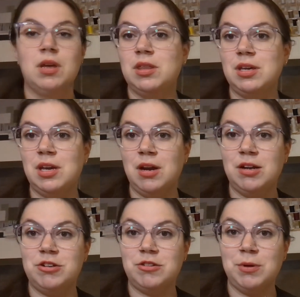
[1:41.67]
The
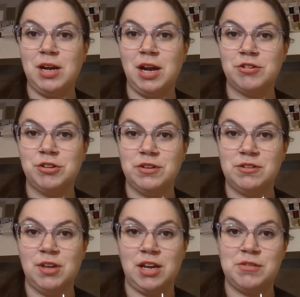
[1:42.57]
carriage is what actually
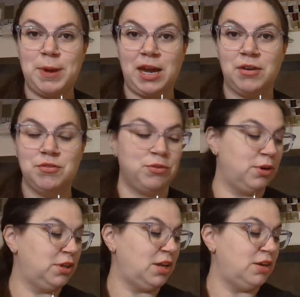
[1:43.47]
slides back and
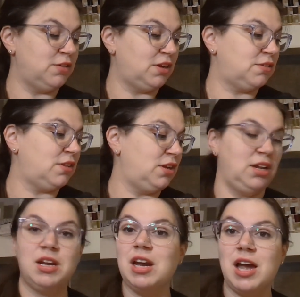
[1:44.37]
forth and does the
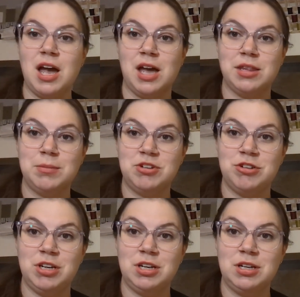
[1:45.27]
knitting on the
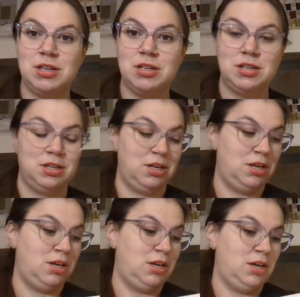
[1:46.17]
machine.
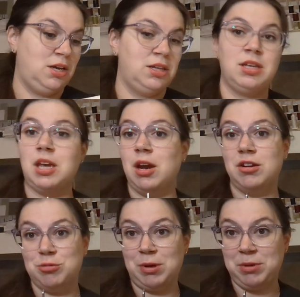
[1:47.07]
The
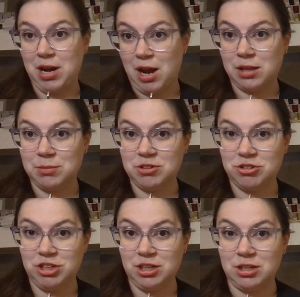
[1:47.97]
carriage might be on the
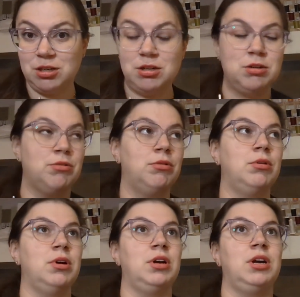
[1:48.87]
machine
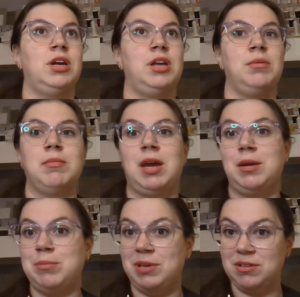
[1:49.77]
or it
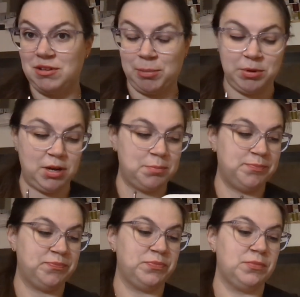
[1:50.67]
might be separate.